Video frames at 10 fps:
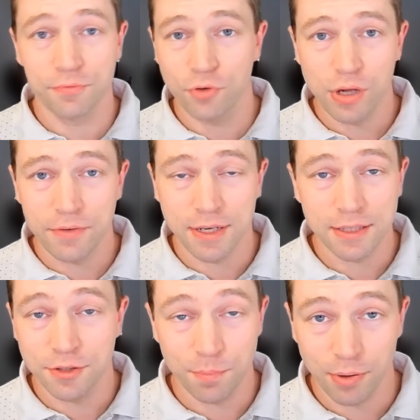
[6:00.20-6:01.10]
this before you ever
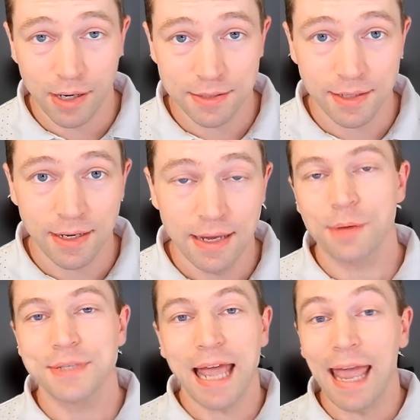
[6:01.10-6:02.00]
get to the pricing
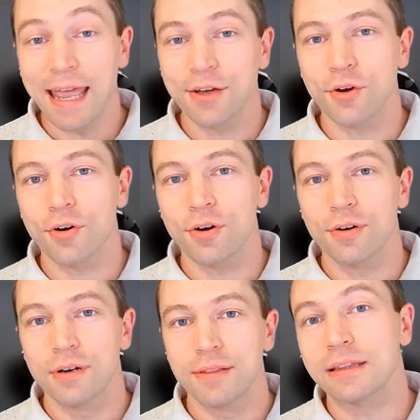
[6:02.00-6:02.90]
helps
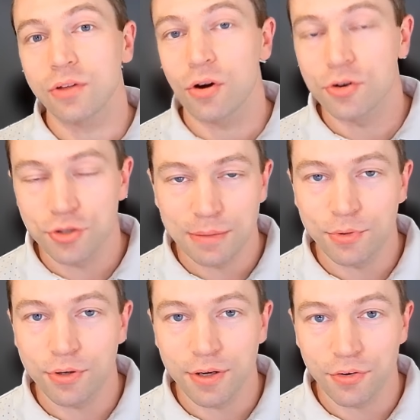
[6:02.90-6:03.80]
anchor that large
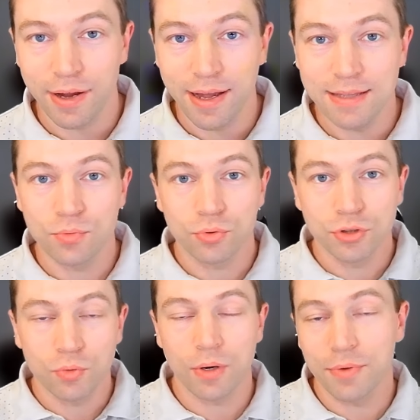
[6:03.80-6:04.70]
number in their heads
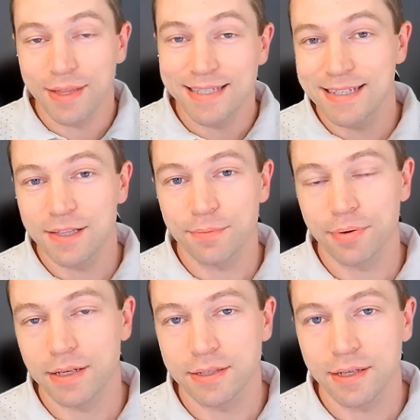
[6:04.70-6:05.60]
to where when they see the
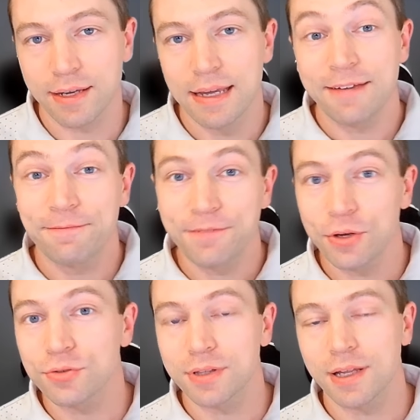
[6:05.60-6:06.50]
pricing, it
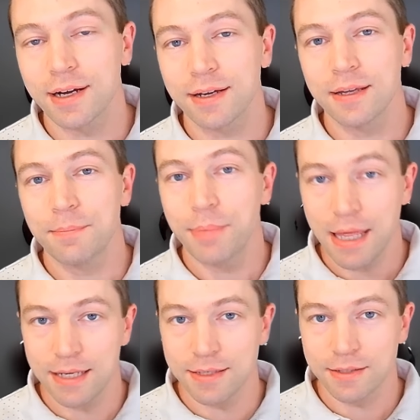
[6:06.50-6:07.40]
feels like
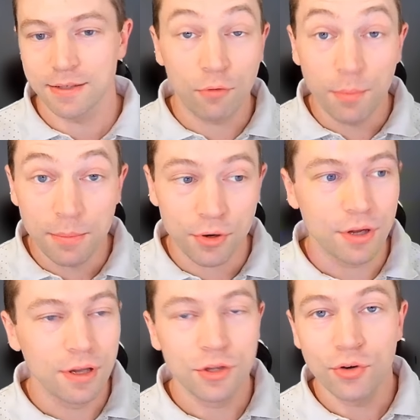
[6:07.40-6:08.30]
pennies. And remember,
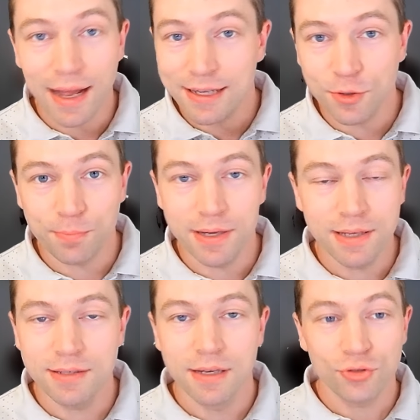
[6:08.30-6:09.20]
your
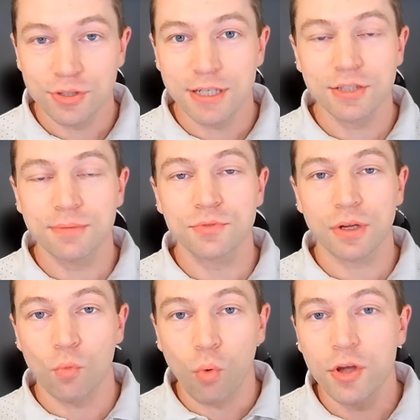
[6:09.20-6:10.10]
SOPs, your systems,
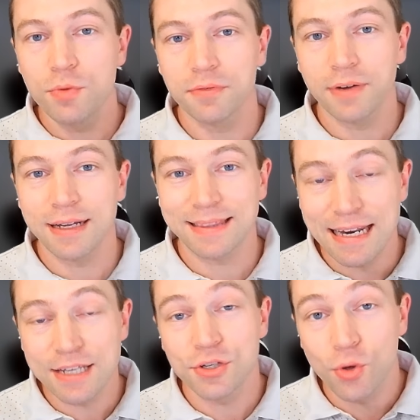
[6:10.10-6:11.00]
like what you provide,
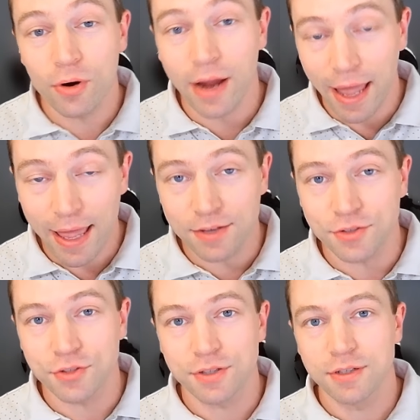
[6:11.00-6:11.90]
that is your
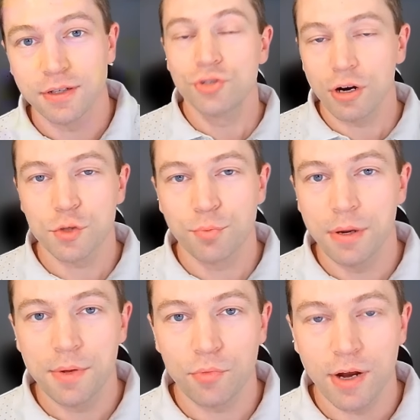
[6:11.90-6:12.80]
edge. You charge
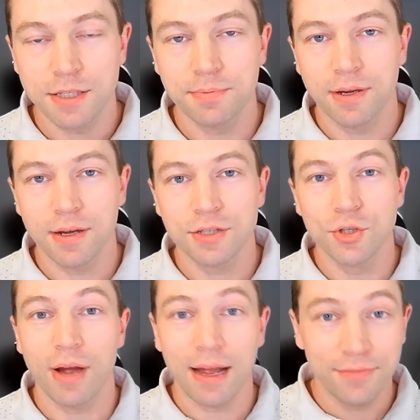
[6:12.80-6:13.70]
premium rates because
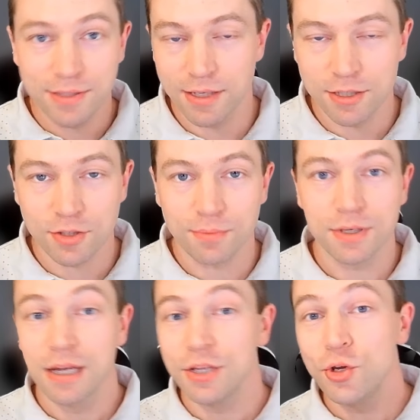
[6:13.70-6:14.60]
you have the
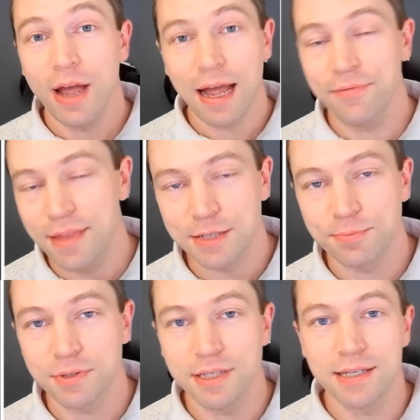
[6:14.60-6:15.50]
systems, you have the
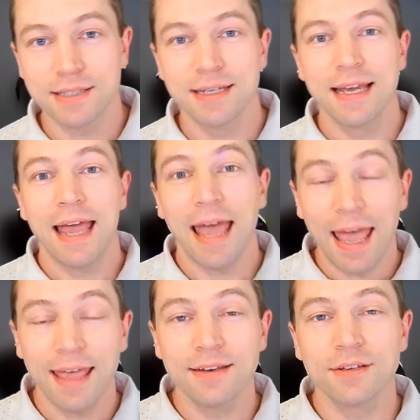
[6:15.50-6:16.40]
expertise,
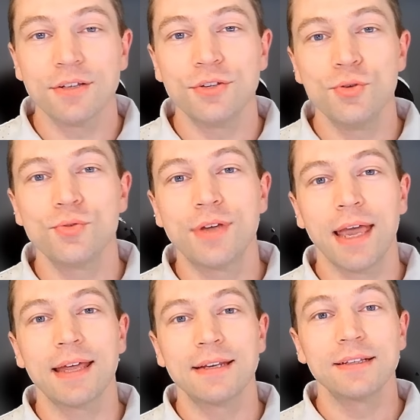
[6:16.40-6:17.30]
and you
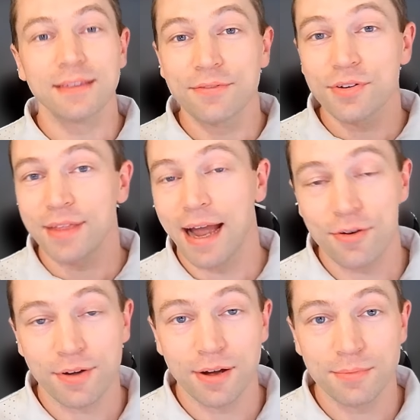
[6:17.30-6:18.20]
can deliver the
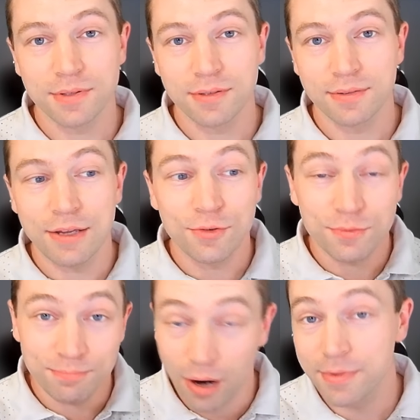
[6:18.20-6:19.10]
outcomes that
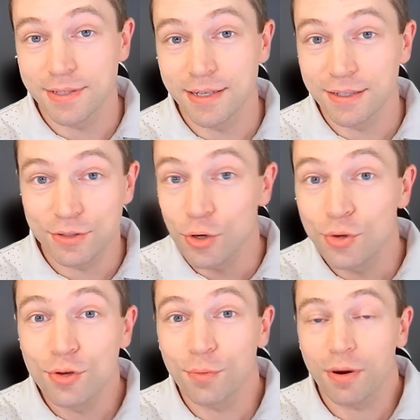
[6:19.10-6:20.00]
you're promising
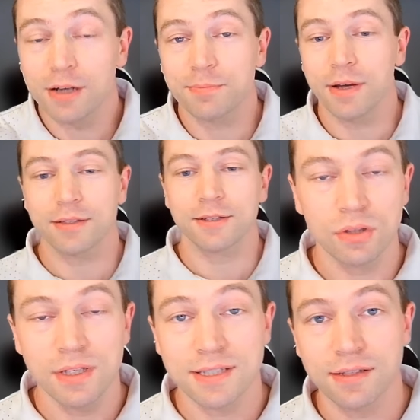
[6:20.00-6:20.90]
to your prospect.
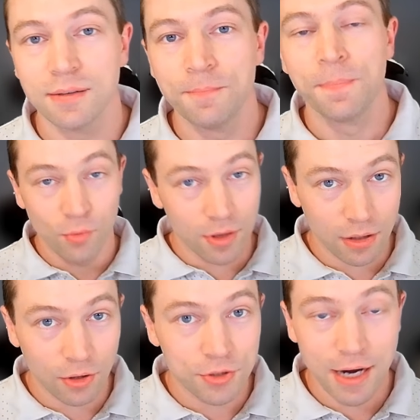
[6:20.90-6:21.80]
So listen, if you want to
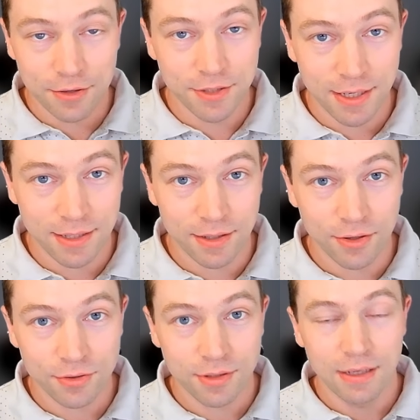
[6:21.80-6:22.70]
close higher ticket
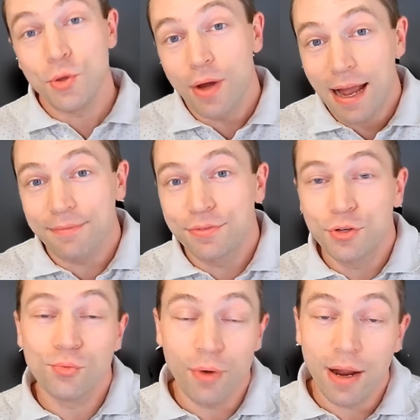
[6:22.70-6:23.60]
deals, you have
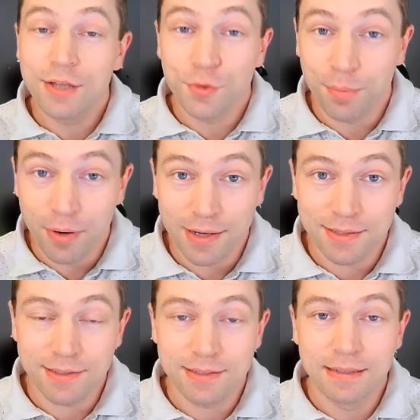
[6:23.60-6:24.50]
to raise your
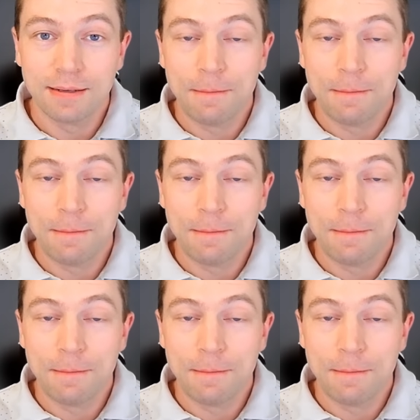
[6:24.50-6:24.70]
prices.